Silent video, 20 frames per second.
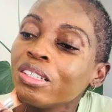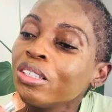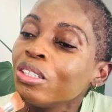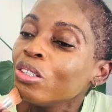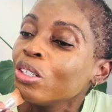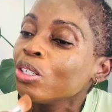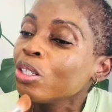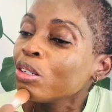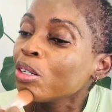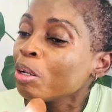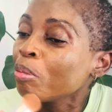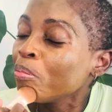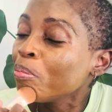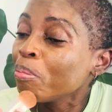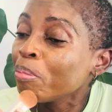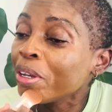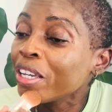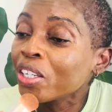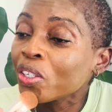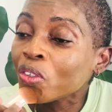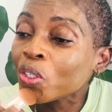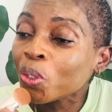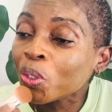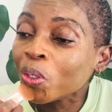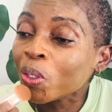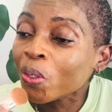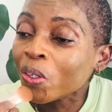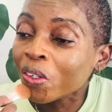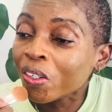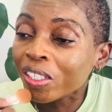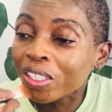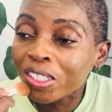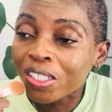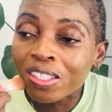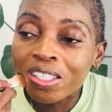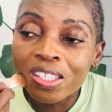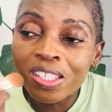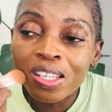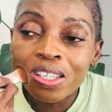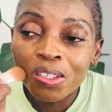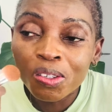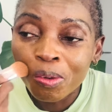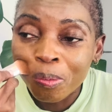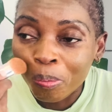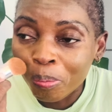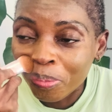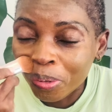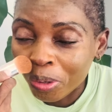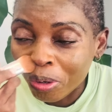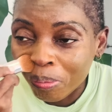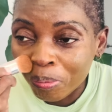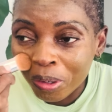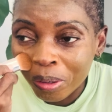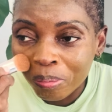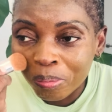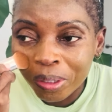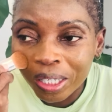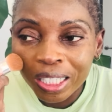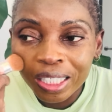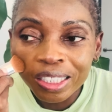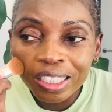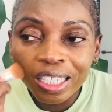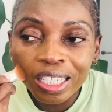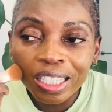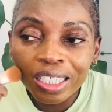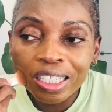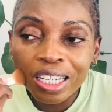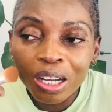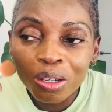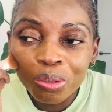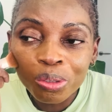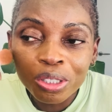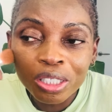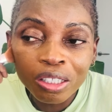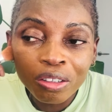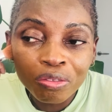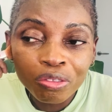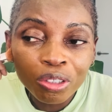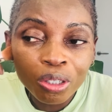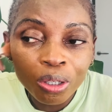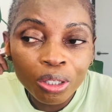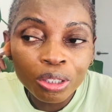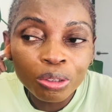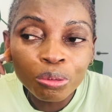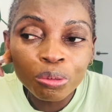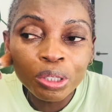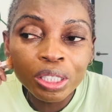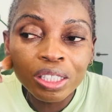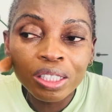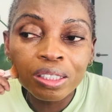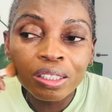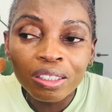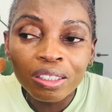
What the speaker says: Make sure it's proper blended. I could have gone with